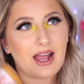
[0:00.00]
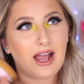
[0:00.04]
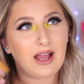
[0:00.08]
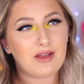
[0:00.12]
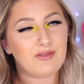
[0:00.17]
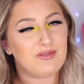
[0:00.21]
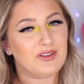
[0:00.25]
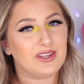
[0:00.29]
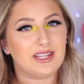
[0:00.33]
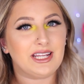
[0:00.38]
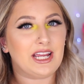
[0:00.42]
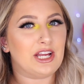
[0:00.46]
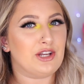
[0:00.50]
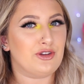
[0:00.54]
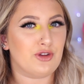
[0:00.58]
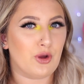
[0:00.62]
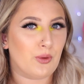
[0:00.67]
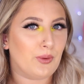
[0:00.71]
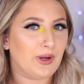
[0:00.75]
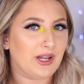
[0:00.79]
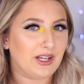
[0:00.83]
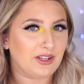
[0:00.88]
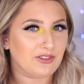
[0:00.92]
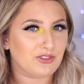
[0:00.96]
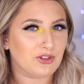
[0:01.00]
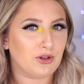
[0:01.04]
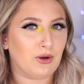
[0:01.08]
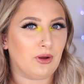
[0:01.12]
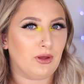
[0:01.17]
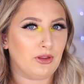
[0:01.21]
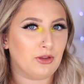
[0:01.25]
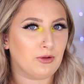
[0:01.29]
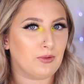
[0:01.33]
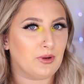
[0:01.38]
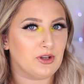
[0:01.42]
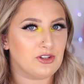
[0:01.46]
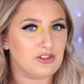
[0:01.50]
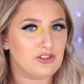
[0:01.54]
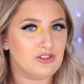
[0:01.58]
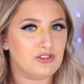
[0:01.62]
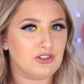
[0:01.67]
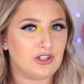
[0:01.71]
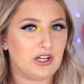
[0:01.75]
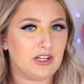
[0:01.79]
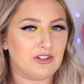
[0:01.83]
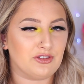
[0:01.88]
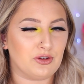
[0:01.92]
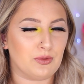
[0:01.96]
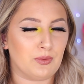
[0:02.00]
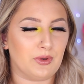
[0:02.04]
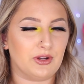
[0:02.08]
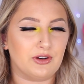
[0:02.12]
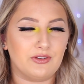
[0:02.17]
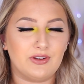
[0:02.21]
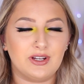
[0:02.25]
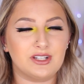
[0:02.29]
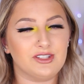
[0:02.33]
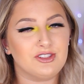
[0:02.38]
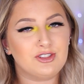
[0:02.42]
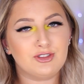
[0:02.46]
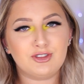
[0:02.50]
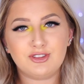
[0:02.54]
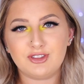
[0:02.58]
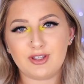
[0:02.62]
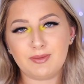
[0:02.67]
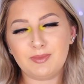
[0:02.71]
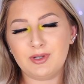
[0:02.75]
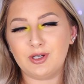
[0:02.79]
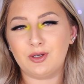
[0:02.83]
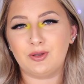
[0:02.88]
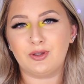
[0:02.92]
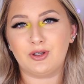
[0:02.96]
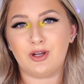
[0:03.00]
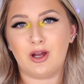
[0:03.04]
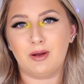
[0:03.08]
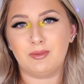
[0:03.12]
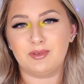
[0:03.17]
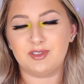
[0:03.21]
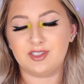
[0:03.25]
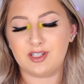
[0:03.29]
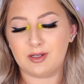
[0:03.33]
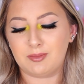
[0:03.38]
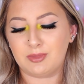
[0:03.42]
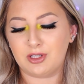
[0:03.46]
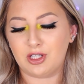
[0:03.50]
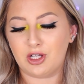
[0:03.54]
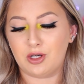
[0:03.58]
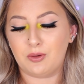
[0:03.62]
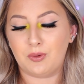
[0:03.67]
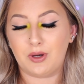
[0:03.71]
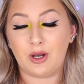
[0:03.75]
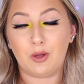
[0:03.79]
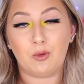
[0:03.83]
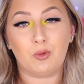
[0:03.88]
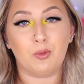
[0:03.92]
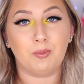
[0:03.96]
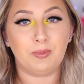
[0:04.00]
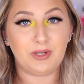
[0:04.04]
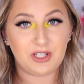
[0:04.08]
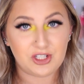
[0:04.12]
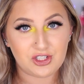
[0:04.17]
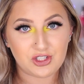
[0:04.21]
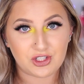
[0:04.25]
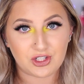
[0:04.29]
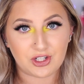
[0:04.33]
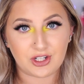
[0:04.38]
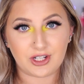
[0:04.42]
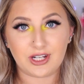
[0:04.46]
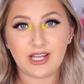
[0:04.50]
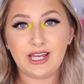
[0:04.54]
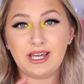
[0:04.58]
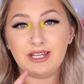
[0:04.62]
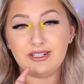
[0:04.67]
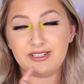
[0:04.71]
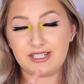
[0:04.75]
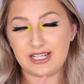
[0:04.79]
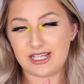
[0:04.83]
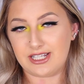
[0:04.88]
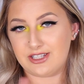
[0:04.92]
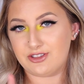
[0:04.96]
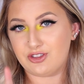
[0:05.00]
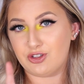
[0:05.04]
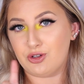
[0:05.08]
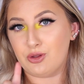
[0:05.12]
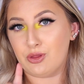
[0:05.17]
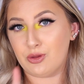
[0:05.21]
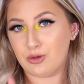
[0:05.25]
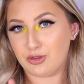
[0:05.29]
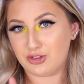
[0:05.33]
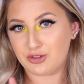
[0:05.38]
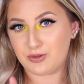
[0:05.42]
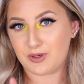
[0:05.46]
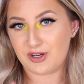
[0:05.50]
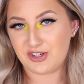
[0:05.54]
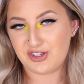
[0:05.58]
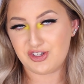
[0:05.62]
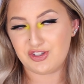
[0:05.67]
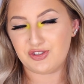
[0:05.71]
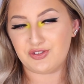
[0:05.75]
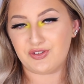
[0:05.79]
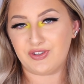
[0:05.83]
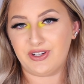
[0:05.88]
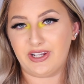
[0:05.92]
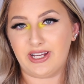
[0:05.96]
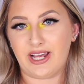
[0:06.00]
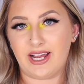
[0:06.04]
I feel like I don't answer all the questions you guys are wondering. So just let me know in the comments down below, and I will be sure to answer those questions for you